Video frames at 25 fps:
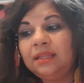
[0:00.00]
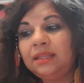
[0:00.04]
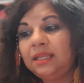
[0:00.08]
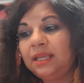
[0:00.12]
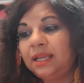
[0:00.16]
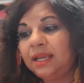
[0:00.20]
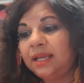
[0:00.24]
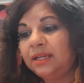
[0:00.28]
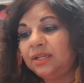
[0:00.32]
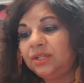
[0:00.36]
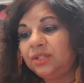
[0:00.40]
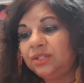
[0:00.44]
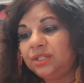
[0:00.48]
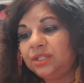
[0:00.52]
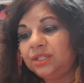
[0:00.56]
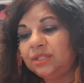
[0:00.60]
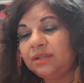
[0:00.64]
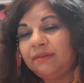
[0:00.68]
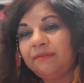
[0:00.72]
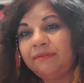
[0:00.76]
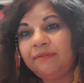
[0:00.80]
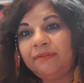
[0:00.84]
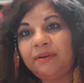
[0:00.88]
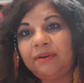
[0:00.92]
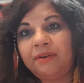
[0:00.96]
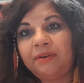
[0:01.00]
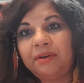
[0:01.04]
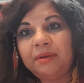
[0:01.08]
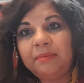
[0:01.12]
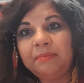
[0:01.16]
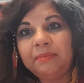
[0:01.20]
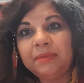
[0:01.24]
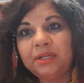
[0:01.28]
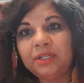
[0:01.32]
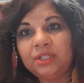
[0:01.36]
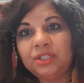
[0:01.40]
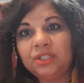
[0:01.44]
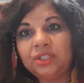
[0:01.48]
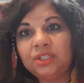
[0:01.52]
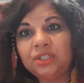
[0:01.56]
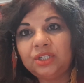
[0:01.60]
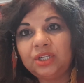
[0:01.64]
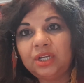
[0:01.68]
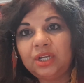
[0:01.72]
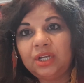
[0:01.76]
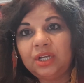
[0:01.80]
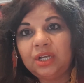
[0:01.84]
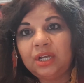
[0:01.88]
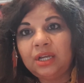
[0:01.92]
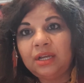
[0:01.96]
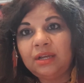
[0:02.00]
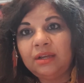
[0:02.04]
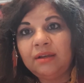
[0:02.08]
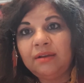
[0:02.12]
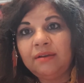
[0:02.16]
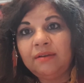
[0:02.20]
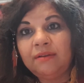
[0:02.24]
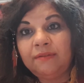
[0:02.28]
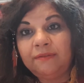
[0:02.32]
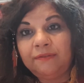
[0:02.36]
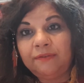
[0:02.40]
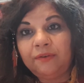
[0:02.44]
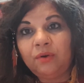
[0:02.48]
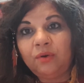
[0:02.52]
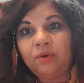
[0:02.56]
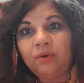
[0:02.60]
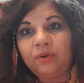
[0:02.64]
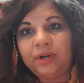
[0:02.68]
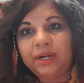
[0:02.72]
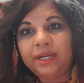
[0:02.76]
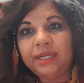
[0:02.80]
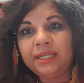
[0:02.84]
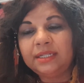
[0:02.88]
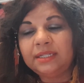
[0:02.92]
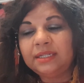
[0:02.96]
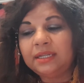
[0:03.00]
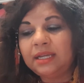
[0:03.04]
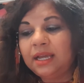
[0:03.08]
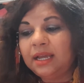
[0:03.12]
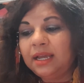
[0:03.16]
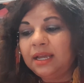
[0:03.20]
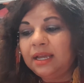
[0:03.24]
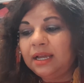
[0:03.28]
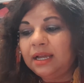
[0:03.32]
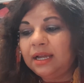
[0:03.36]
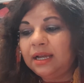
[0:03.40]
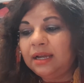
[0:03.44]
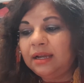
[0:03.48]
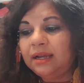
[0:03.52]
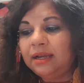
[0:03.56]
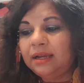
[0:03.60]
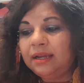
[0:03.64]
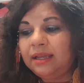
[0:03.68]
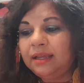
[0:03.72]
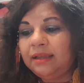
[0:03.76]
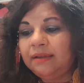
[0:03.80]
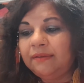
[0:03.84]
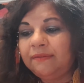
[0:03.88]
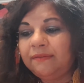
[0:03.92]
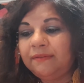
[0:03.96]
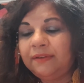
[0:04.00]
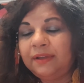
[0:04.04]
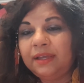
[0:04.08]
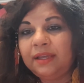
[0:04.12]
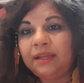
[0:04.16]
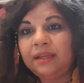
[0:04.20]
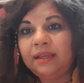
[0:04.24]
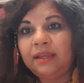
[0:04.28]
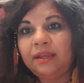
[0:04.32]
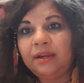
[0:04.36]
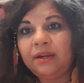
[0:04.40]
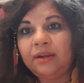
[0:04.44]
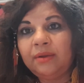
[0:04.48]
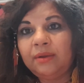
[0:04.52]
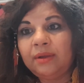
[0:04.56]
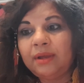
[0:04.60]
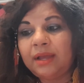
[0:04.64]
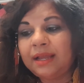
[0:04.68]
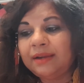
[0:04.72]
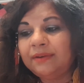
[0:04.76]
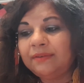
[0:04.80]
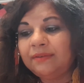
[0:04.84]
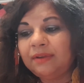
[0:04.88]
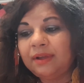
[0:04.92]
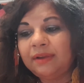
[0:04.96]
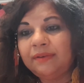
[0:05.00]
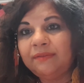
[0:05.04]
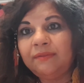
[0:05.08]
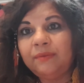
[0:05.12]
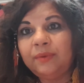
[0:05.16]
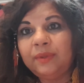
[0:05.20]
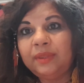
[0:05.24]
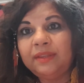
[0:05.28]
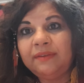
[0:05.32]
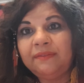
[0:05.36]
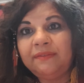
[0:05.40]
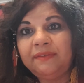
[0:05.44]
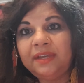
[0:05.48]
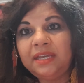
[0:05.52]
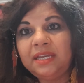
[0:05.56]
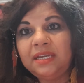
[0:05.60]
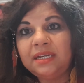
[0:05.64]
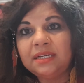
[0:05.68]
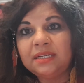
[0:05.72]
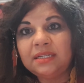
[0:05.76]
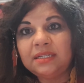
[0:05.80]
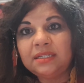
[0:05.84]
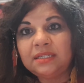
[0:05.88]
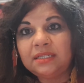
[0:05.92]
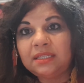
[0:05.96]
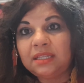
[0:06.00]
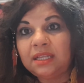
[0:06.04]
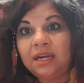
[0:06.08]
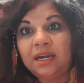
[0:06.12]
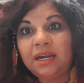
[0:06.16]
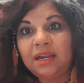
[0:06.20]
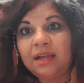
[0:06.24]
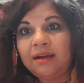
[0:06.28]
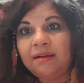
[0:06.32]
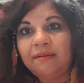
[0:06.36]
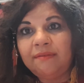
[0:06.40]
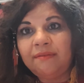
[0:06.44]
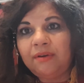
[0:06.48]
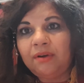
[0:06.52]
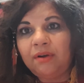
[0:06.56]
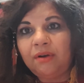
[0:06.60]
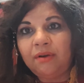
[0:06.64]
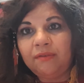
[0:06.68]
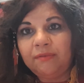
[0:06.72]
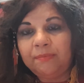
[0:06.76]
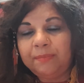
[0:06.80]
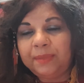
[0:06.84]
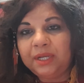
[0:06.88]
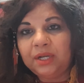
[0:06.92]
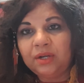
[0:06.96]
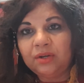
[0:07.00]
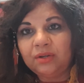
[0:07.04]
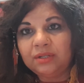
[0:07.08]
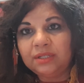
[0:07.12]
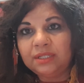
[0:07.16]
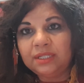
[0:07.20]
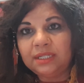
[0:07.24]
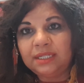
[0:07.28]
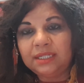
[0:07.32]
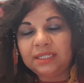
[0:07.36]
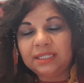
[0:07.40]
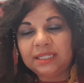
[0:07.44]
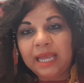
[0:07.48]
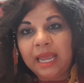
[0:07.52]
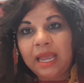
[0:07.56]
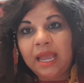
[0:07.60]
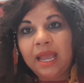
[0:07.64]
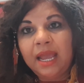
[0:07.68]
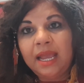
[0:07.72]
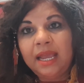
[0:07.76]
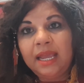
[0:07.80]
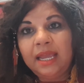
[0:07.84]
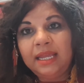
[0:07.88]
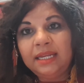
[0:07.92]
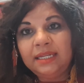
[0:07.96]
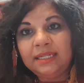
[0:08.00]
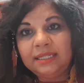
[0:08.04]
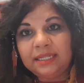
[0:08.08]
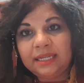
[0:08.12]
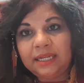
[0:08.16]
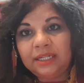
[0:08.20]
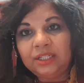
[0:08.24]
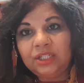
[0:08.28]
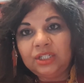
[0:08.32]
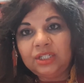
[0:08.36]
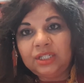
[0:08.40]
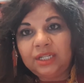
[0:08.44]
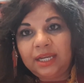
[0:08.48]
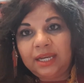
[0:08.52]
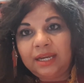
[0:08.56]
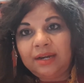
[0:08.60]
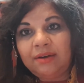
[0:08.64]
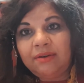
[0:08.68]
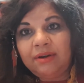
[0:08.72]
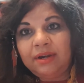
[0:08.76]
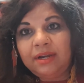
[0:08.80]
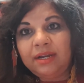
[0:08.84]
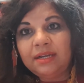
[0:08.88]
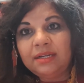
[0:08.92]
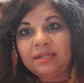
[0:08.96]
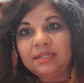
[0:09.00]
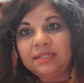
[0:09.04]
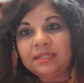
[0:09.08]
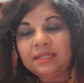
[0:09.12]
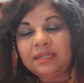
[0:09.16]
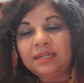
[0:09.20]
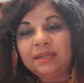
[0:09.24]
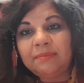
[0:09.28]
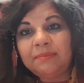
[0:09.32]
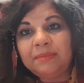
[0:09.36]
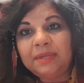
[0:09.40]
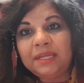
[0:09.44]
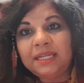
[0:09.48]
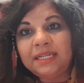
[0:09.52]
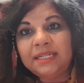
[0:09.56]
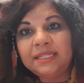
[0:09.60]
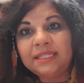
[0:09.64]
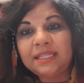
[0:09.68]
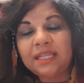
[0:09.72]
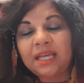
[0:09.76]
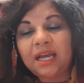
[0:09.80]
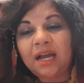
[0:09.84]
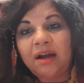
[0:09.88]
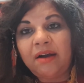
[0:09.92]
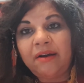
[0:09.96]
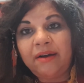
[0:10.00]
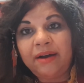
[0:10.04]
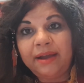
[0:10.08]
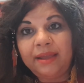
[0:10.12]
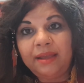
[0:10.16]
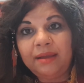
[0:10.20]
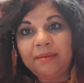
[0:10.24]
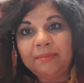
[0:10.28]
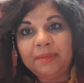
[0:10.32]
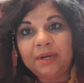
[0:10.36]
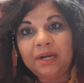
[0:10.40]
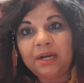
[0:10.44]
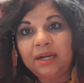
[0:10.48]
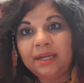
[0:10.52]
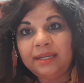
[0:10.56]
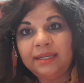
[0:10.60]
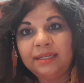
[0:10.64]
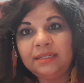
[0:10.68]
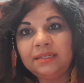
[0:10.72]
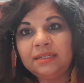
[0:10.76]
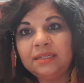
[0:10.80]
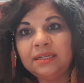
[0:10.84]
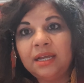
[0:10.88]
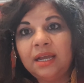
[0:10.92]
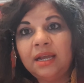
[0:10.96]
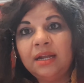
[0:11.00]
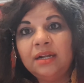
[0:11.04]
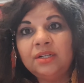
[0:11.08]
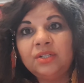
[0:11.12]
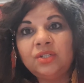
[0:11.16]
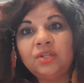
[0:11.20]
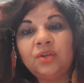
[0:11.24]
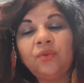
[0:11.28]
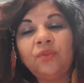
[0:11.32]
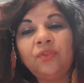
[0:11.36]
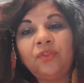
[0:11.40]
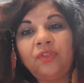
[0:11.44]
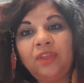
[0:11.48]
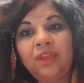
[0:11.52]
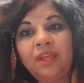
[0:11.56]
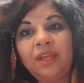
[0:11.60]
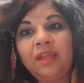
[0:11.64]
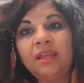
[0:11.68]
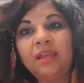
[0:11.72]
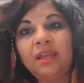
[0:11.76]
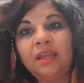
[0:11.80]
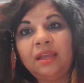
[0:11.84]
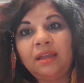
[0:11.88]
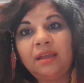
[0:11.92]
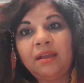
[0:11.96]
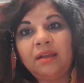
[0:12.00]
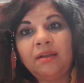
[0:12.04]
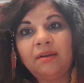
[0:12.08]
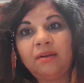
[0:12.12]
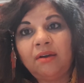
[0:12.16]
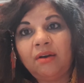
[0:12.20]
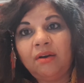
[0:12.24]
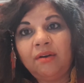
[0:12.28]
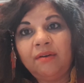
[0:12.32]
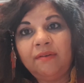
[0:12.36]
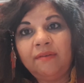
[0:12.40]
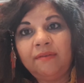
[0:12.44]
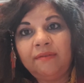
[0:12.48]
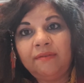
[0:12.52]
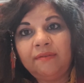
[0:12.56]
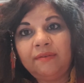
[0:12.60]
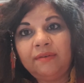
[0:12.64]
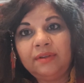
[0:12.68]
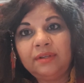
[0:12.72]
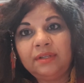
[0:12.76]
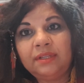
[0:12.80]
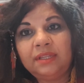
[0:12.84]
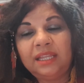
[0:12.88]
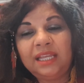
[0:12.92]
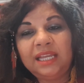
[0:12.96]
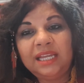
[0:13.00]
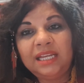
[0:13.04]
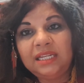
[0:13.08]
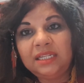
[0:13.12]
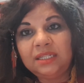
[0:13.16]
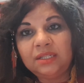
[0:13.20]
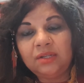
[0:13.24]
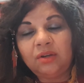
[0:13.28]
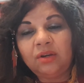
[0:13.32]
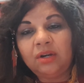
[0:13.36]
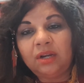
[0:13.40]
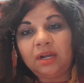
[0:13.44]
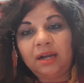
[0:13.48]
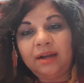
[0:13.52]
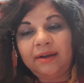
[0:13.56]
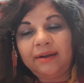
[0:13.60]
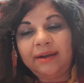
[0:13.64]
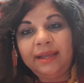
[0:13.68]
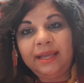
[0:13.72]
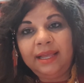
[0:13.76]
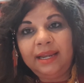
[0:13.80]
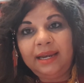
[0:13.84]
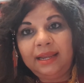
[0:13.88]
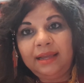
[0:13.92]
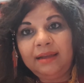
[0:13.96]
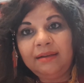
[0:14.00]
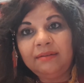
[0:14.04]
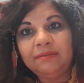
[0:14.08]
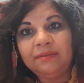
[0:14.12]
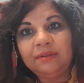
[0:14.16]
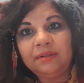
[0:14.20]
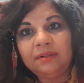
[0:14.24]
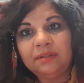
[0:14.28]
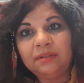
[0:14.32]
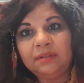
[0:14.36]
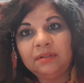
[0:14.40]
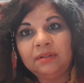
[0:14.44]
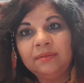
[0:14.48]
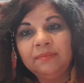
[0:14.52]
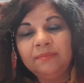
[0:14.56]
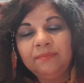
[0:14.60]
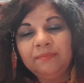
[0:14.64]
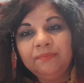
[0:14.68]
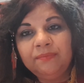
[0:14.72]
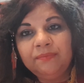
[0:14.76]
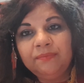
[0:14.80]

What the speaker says: The energies are very much for it, if it, you know, and with the Venus, the love of, because it's in Sagittarius and it means the higher mind, so thinking of things on a higher level,